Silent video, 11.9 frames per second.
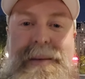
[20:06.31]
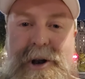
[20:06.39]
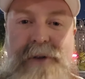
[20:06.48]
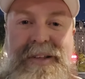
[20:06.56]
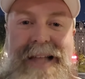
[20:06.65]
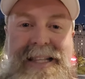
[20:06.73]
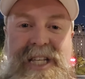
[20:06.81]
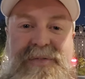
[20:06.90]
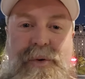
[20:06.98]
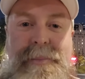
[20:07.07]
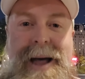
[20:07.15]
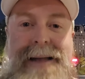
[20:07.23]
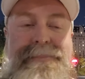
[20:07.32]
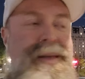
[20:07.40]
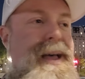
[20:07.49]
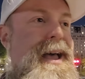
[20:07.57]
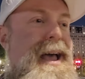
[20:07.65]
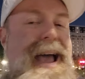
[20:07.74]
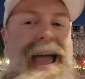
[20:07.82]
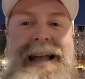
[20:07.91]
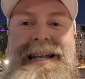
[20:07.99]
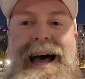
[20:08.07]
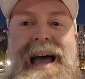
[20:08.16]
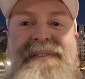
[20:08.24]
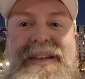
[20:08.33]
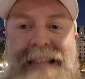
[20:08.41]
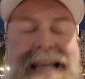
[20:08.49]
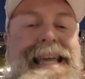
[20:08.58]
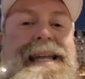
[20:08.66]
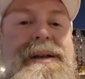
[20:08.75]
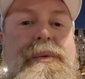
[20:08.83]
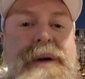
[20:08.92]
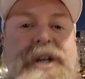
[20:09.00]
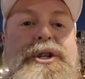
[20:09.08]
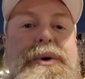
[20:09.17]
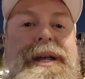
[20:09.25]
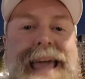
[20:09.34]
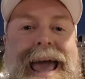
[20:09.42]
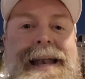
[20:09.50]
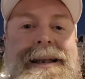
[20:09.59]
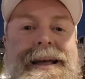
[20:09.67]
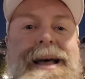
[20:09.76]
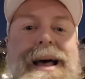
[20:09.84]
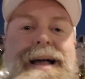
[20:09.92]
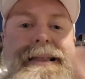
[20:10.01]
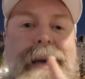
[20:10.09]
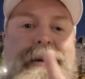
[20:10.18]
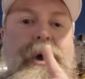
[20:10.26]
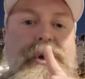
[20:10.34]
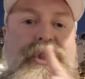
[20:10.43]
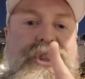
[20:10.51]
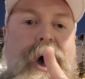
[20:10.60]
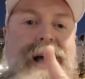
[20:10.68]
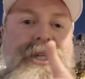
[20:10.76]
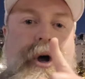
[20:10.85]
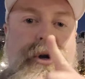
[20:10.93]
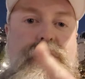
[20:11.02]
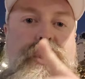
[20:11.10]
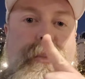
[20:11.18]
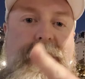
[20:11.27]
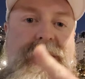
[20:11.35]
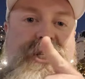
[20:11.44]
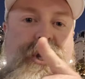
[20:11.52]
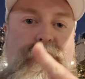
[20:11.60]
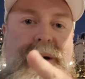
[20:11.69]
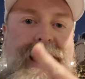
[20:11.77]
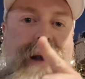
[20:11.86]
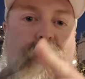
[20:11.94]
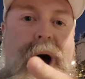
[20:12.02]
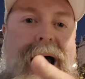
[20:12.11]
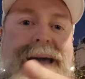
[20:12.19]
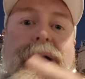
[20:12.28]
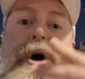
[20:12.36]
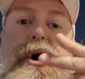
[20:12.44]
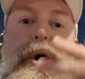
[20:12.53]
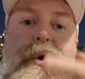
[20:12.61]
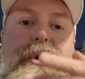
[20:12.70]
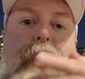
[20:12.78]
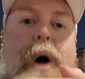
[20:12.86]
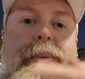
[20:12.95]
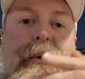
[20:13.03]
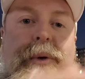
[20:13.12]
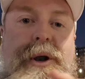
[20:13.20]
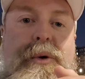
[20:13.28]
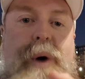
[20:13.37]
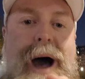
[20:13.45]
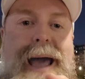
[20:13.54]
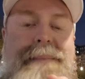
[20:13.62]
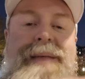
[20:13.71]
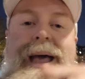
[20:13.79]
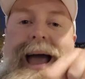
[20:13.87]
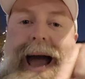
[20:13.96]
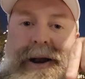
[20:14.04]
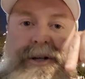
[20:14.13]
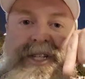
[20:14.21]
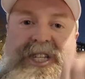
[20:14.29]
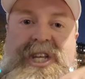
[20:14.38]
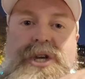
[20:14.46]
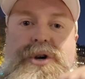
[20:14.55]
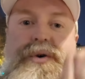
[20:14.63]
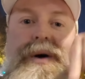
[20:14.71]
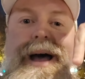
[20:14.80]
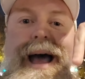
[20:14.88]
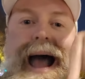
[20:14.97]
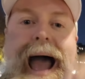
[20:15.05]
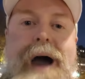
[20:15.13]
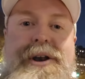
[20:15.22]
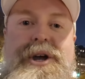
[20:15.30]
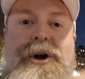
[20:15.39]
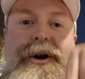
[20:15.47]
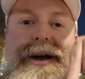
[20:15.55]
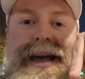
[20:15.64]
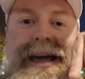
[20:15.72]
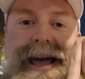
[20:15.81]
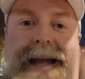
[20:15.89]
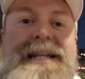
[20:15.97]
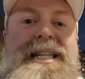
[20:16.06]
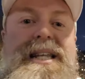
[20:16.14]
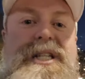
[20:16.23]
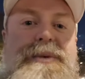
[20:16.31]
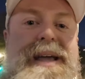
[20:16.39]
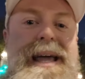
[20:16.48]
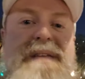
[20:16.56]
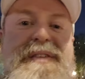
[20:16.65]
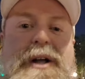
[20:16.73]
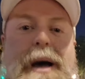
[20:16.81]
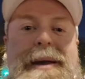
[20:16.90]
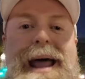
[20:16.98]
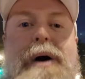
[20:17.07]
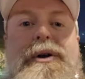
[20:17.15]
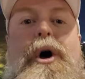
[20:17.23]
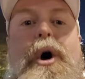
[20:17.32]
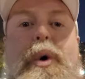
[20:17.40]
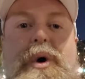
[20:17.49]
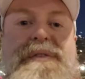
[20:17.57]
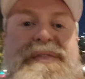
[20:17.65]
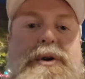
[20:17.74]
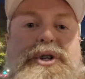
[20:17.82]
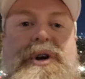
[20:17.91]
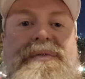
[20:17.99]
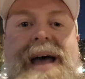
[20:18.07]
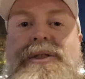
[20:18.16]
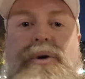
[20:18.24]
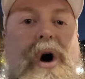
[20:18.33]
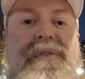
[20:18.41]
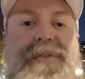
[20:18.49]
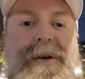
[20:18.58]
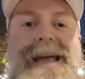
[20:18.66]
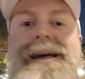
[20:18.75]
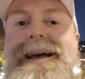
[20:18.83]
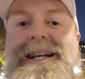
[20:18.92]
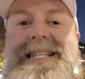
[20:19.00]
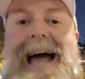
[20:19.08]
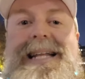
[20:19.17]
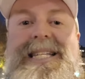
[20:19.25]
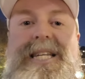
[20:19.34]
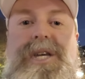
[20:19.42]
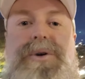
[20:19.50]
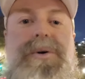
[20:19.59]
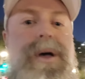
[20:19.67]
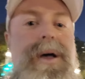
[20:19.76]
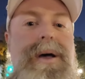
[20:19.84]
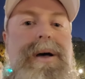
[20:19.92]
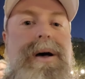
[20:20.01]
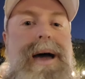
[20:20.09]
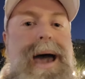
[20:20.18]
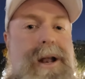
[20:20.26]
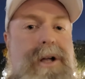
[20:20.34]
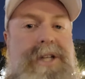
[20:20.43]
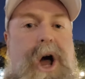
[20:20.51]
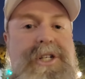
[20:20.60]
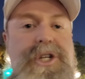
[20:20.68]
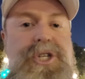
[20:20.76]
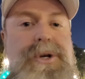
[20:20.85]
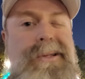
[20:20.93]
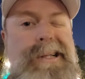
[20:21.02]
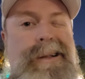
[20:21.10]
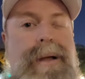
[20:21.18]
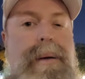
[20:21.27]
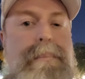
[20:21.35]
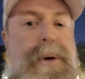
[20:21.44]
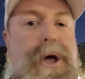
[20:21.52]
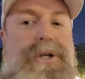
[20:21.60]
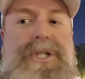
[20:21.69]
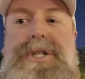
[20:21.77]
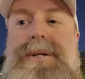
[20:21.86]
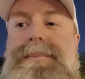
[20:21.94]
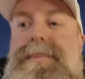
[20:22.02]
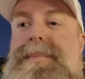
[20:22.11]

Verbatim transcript: Let me know if you like this format. And uh, if you like it, we could do it again. Let me know your thoughts on who you is gonna win and why, who you hope will win and why, and I'll see you out here in DC this weekend if you're coming out or at a future event. They're all free. Excited to see you, and I'll talk to you soon. Peace.